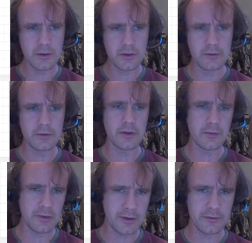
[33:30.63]
So they can
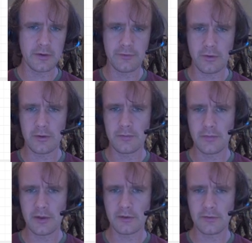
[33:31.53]
play a 3-4.
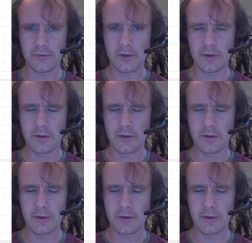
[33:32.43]
Yes, fine.